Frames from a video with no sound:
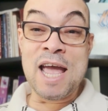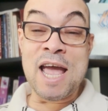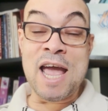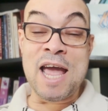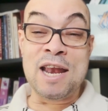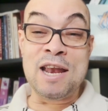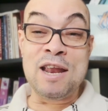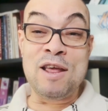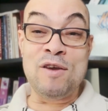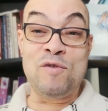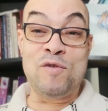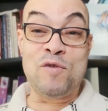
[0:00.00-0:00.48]

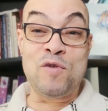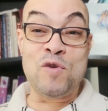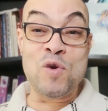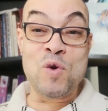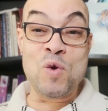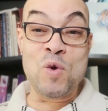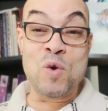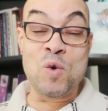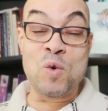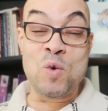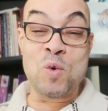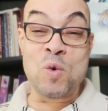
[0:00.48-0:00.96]
And if
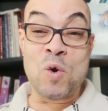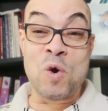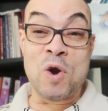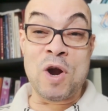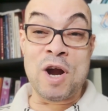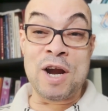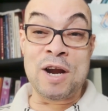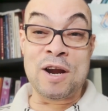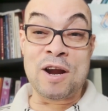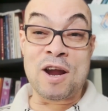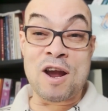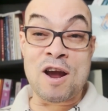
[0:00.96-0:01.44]
you
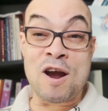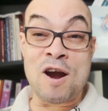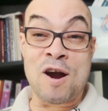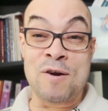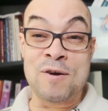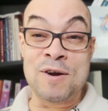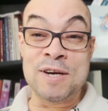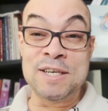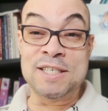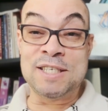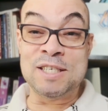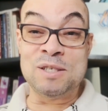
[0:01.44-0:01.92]
were
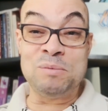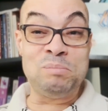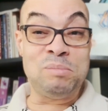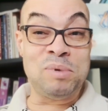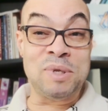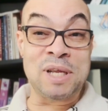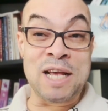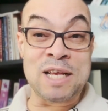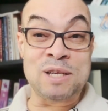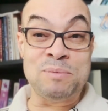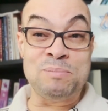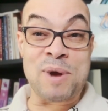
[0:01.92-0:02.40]
encouraged and
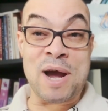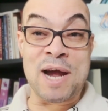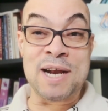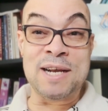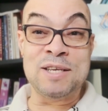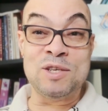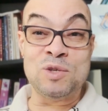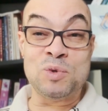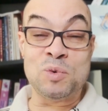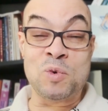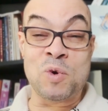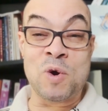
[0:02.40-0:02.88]
blessed by
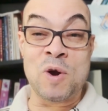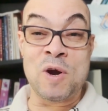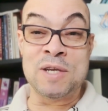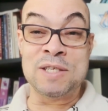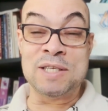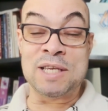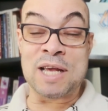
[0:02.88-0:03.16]
these words,